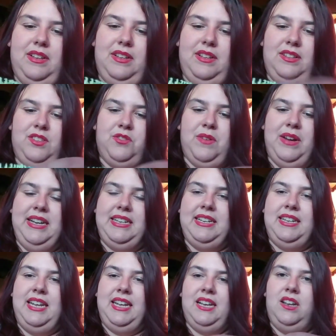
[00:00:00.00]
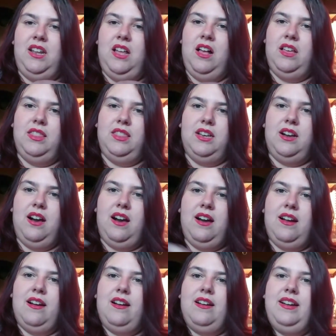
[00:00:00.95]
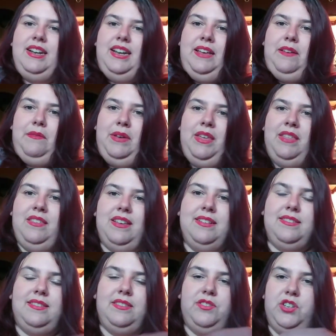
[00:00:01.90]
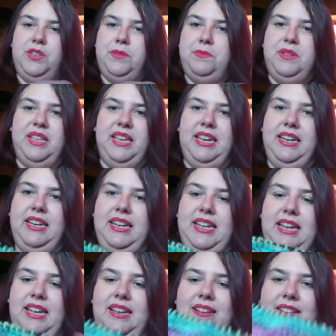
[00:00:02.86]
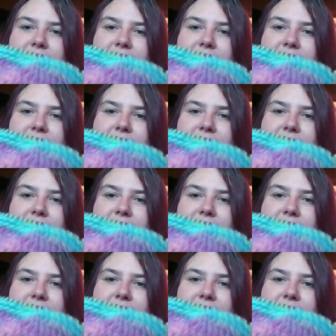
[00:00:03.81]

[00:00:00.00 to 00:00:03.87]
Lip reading: It's great to take along in the car and knit with because it's just plain knitting,